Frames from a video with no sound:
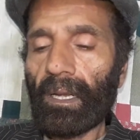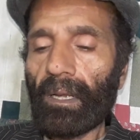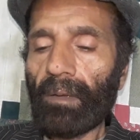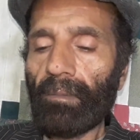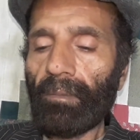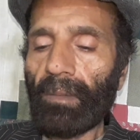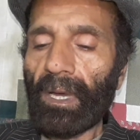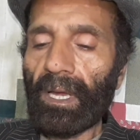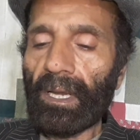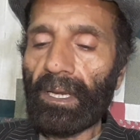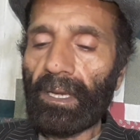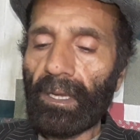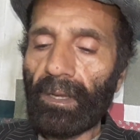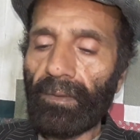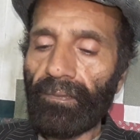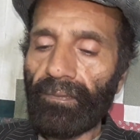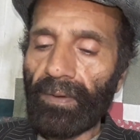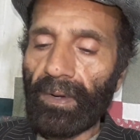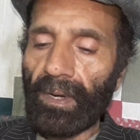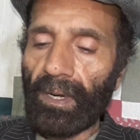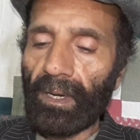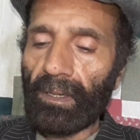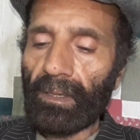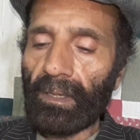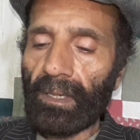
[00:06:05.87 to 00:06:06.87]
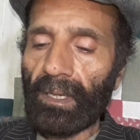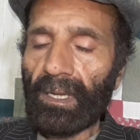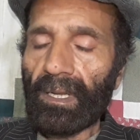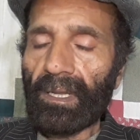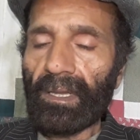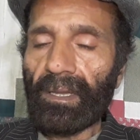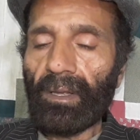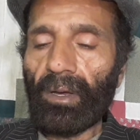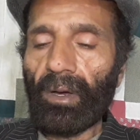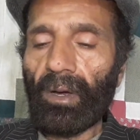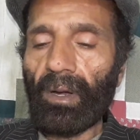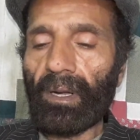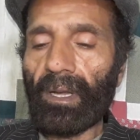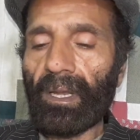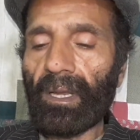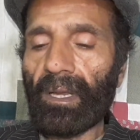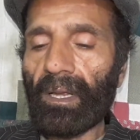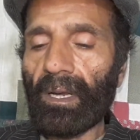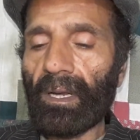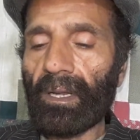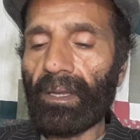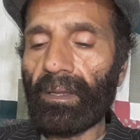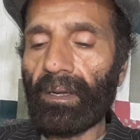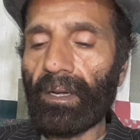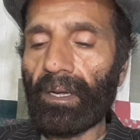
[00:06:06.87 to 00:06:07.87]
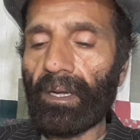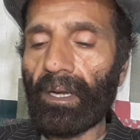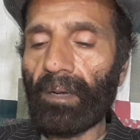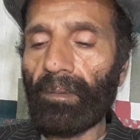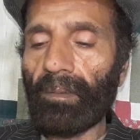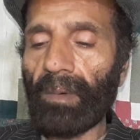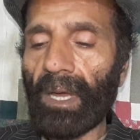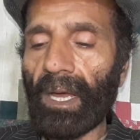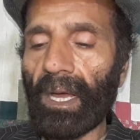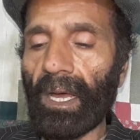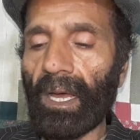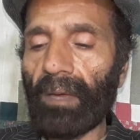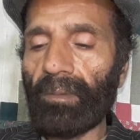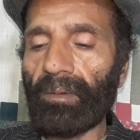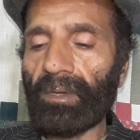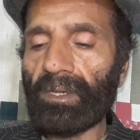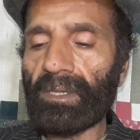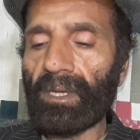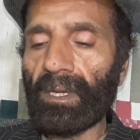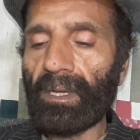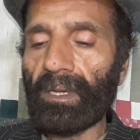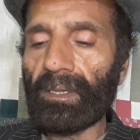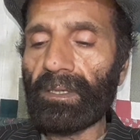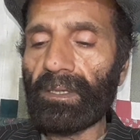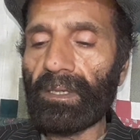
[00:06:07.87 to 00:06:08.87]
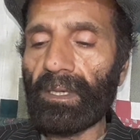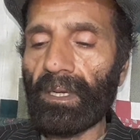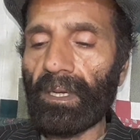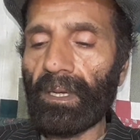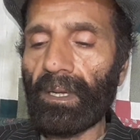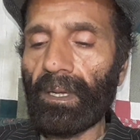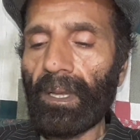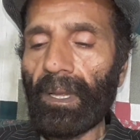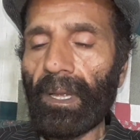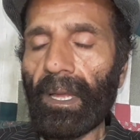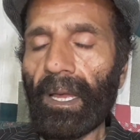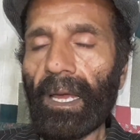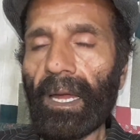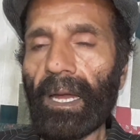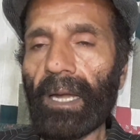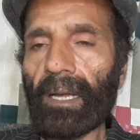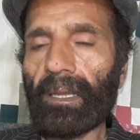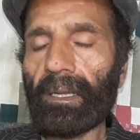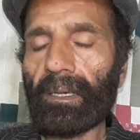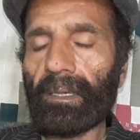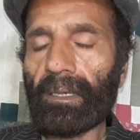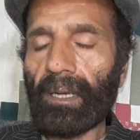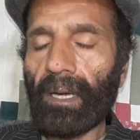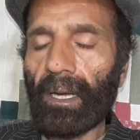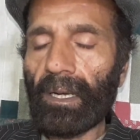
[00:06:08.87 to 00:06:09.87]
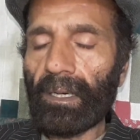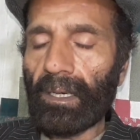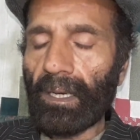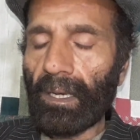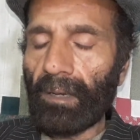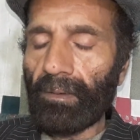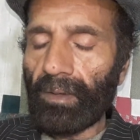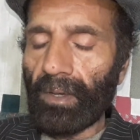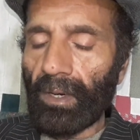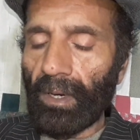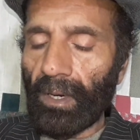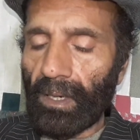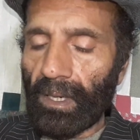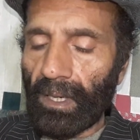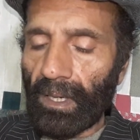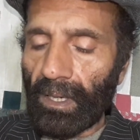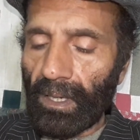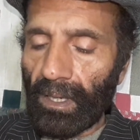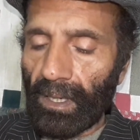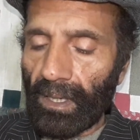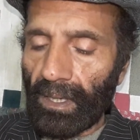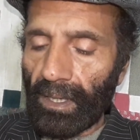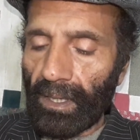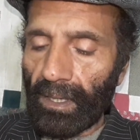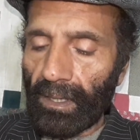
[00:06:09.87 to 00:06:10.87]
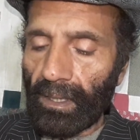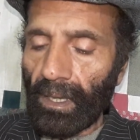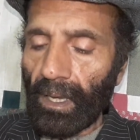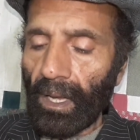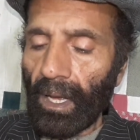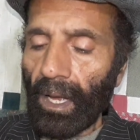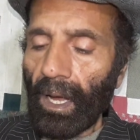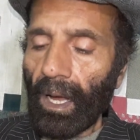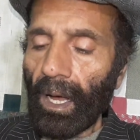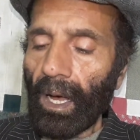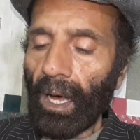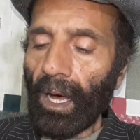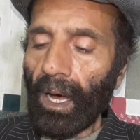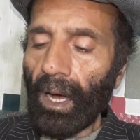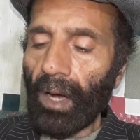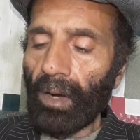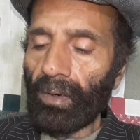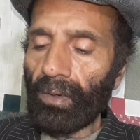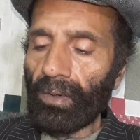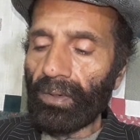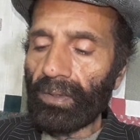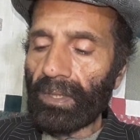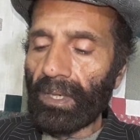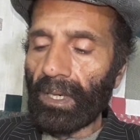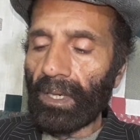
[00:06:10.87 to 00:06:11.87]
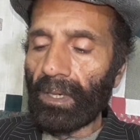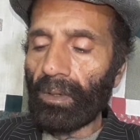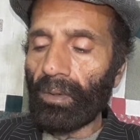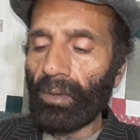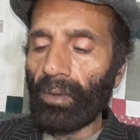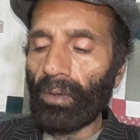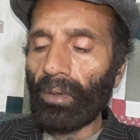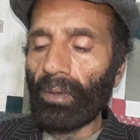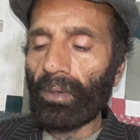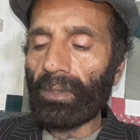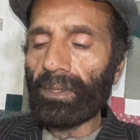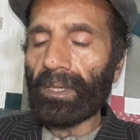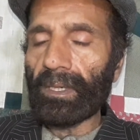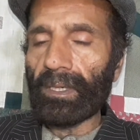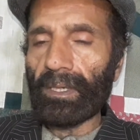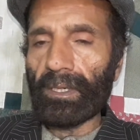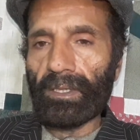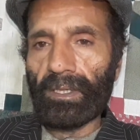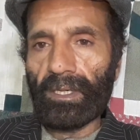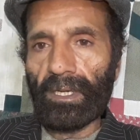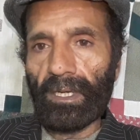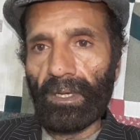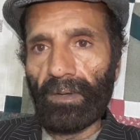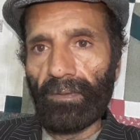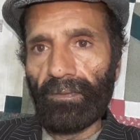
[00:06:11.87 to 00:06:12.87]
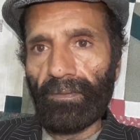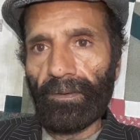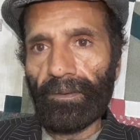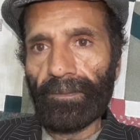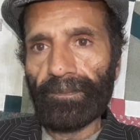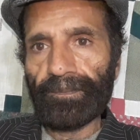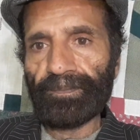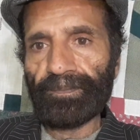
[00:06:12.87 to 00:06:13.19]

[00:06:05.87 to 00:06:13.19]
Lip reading: My dear friends, the article is written by Amy Schlinger, and the title of the article is How to Set Goals and Achieve.